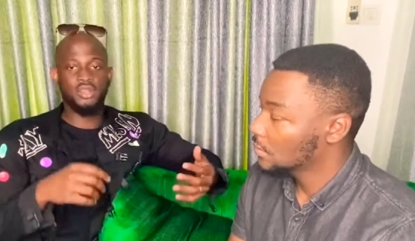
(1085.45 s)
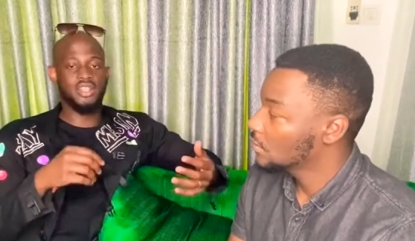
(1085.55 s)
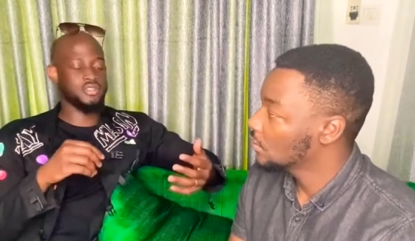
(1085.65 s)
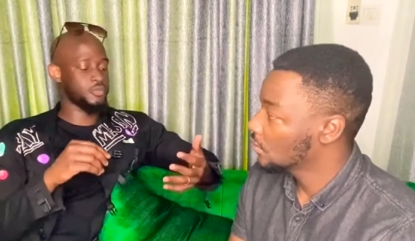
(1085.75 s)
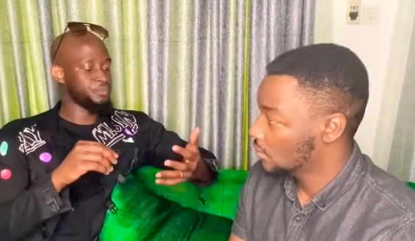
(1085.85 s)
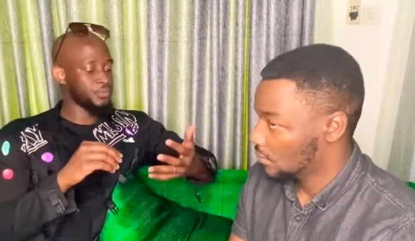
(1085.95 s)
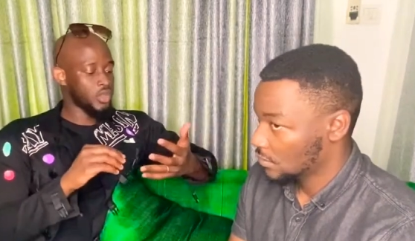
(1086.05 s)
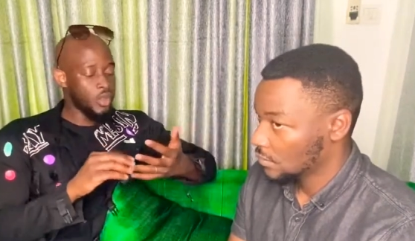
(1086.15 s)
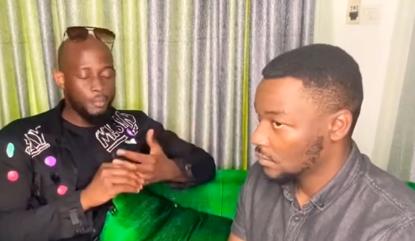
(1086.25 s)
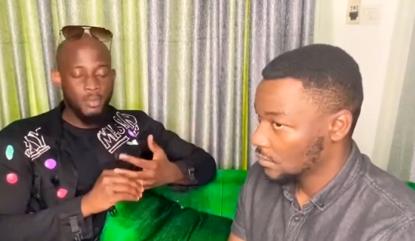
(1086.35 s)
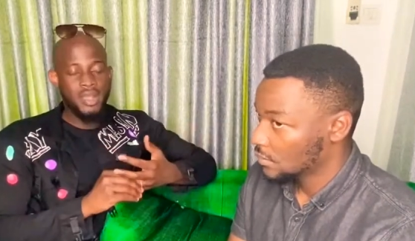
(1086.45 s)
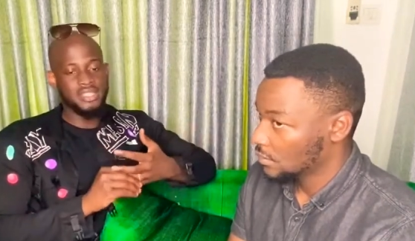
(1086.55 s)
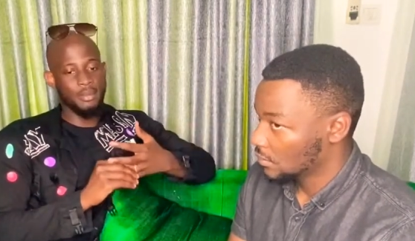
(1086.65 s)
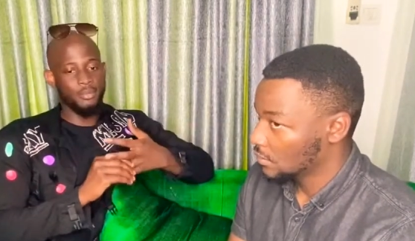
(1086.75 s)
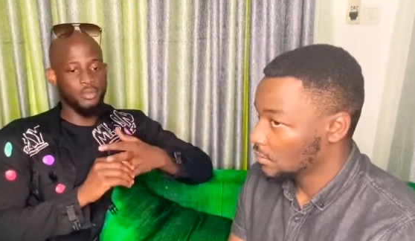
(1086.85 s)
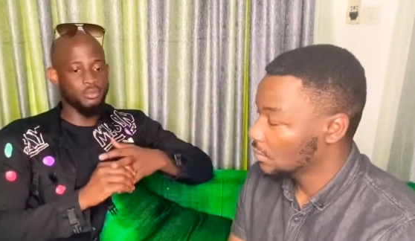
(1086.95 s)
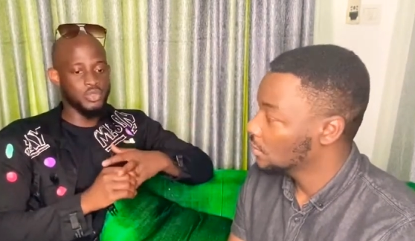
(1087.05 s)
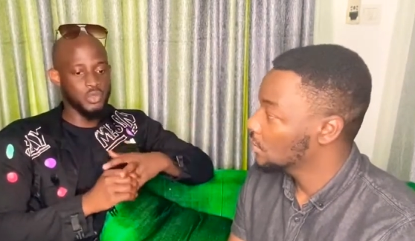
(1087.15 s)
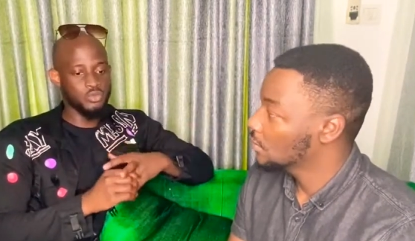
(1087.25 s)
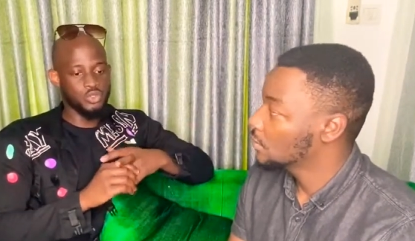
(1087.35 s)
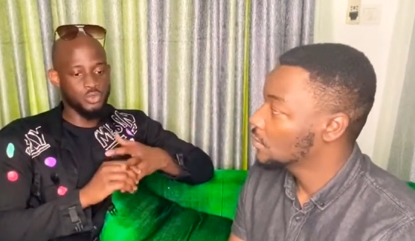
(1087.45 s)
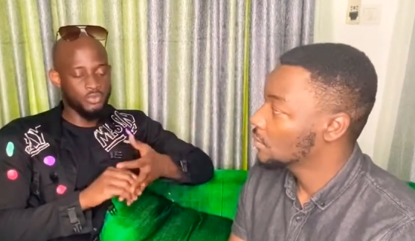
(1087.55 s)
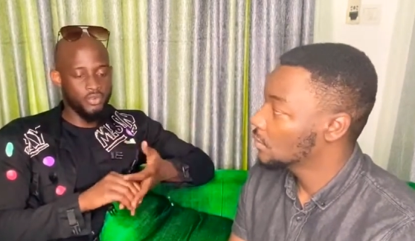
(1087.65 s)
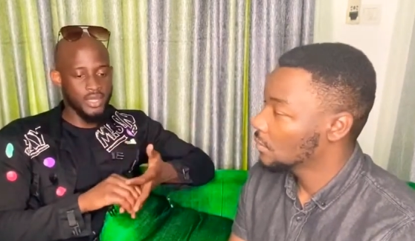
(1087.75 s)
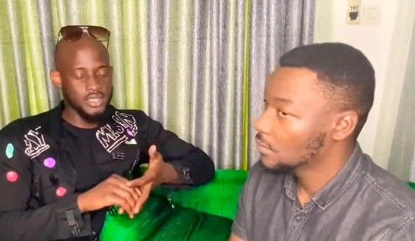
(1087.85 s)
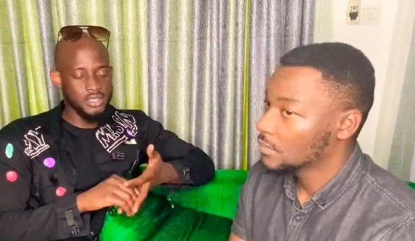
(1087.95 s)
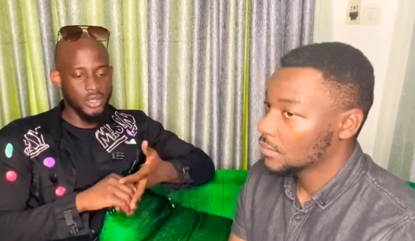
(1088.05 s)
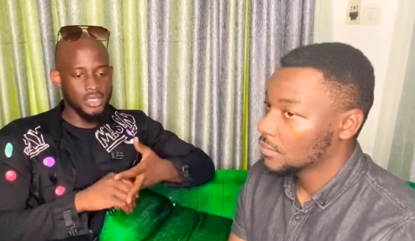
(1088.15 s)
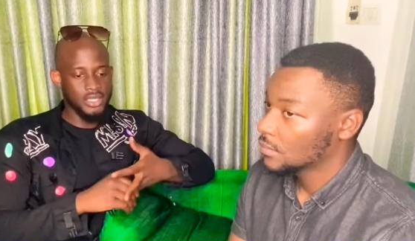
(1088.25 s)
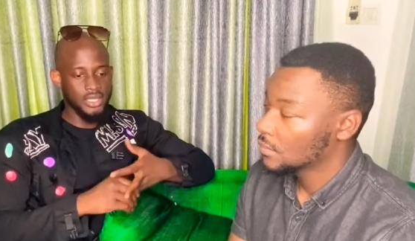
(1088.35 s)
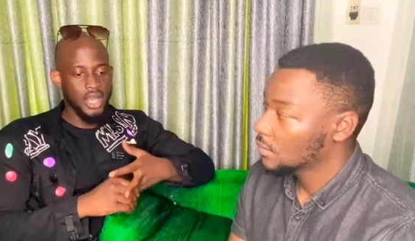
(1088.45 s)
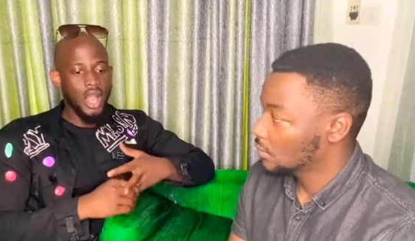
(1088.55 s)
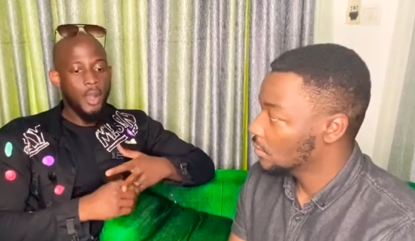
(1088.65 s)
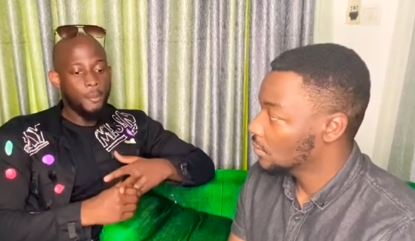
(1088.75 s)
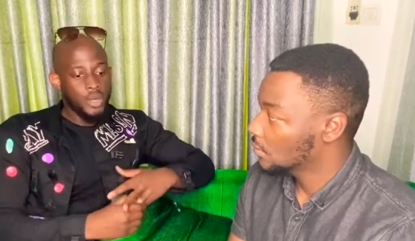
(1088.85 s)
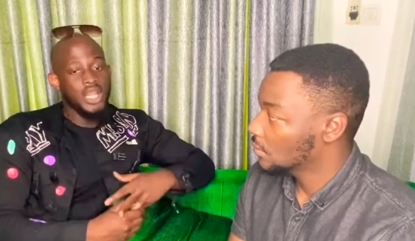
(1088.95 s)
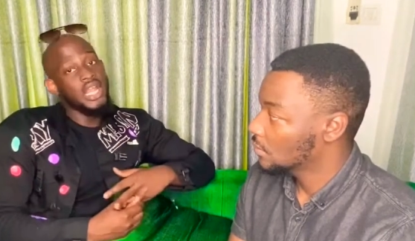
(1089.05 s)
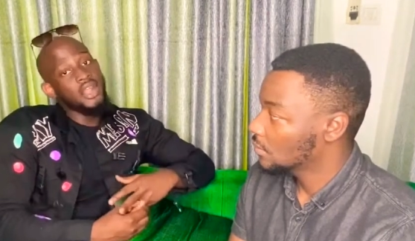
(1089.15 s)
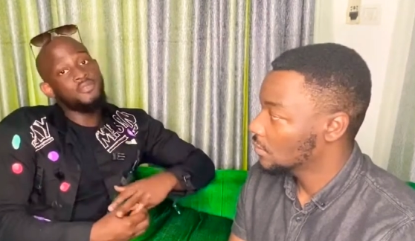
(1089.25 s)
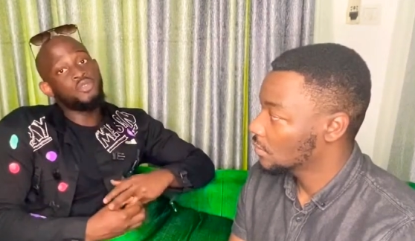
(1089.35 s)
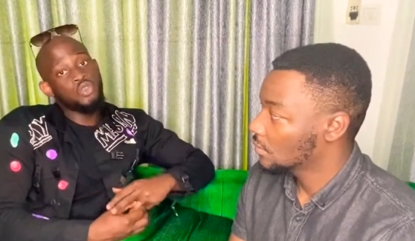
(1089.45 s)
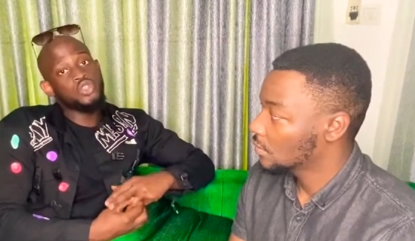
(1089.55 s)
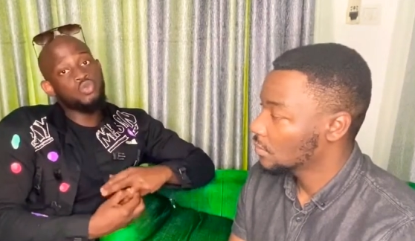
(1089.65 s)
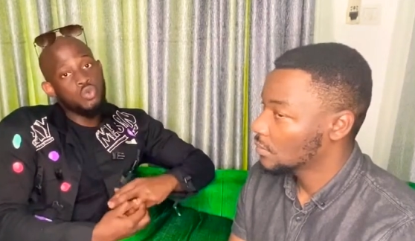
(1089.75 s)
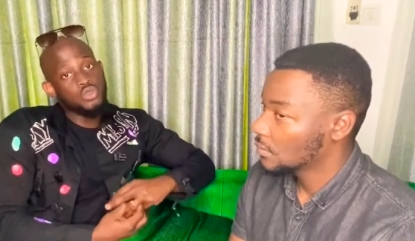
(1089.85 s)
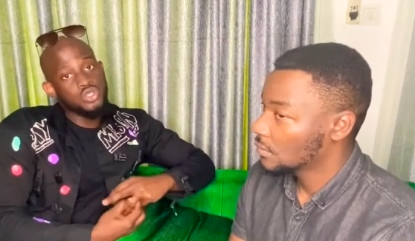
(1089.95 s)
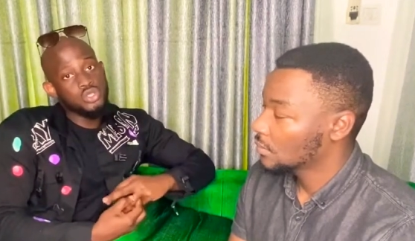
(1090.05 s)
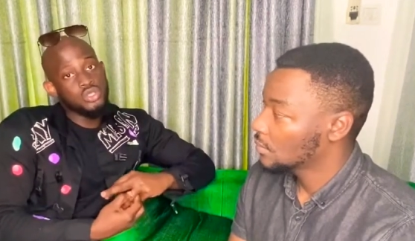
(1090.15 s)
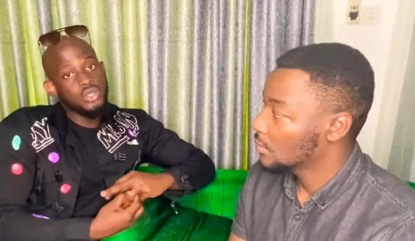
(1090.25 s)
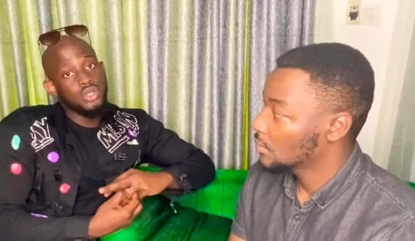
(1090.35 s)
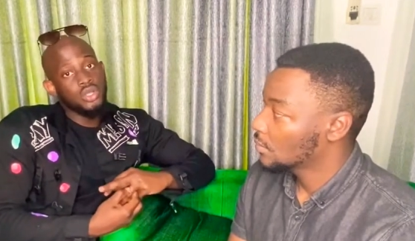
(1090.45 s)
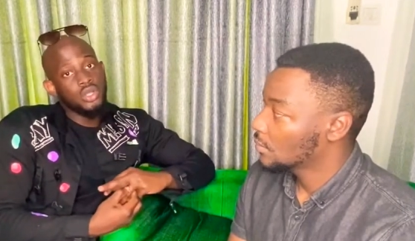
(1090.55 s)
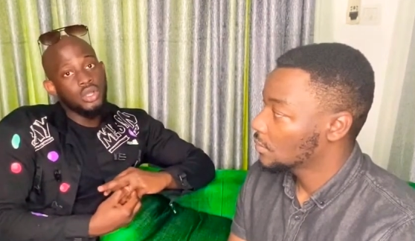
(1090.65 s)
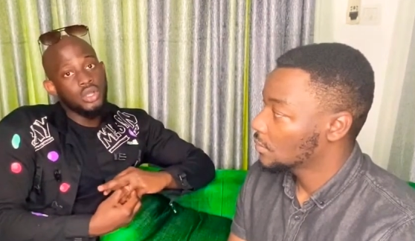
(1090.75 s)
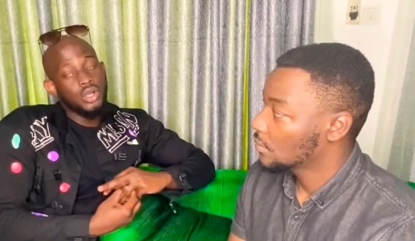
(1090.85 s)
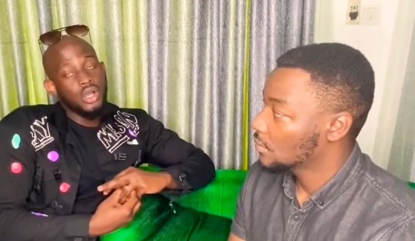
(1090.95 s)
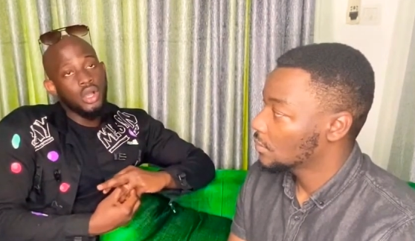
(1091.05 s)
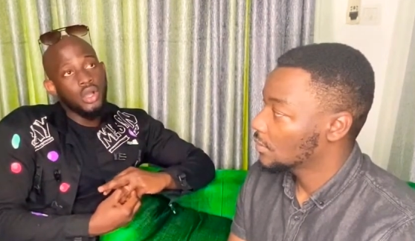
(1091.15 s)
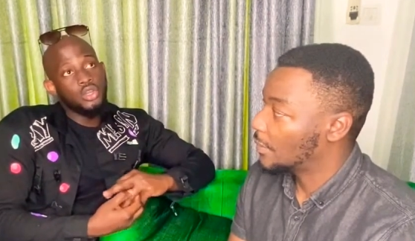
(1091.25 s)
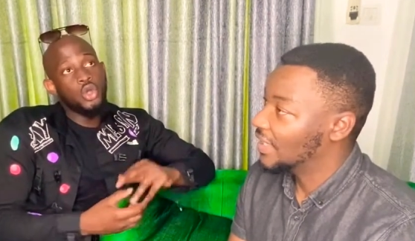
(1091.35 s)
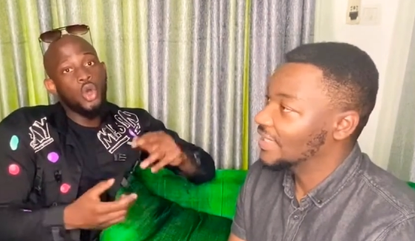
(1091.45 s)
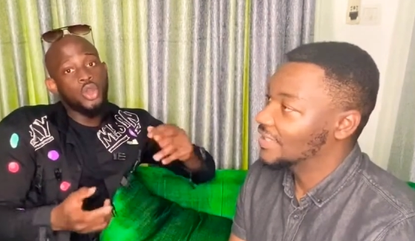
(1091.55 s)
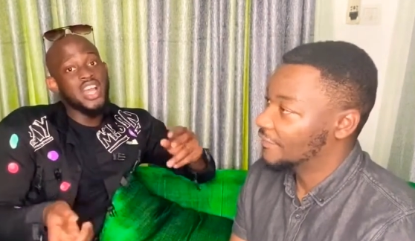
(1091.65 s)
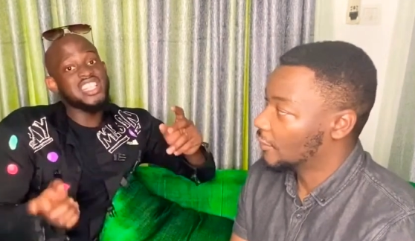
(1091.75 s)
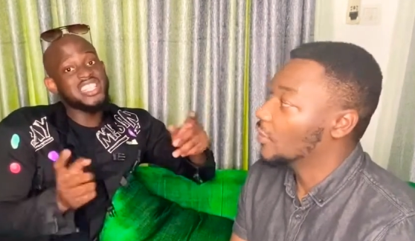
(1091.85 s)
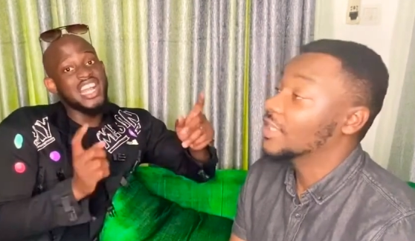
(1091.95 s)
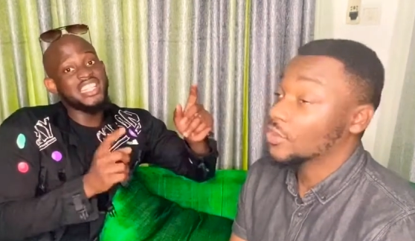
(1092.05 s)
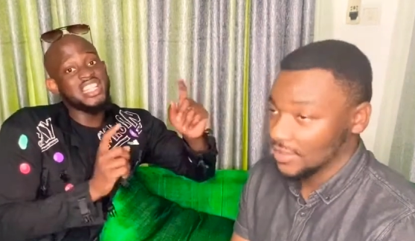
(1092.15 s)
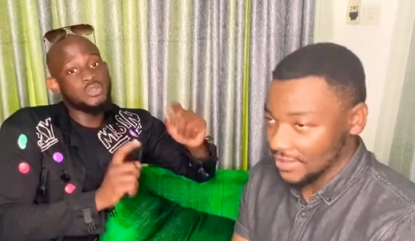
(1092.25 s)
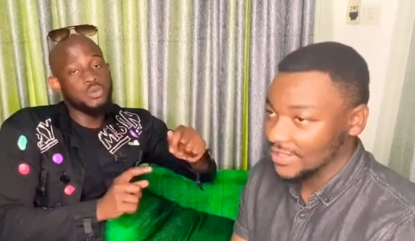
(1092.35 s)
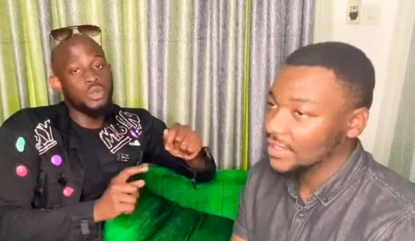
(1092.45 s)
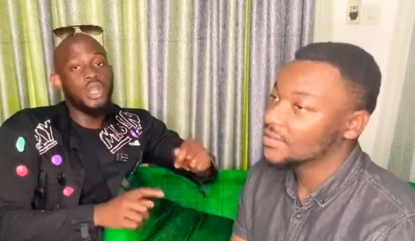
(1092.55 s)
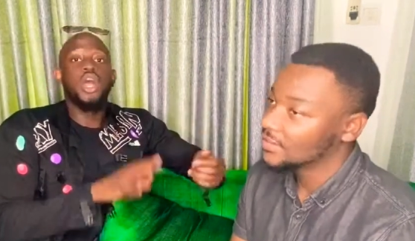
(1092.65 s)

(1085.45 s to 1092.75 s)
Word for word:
Speaker 1: there's compromise mm-hmm. between two friends. You understand? Mm. But if those ones not understand this understand. one,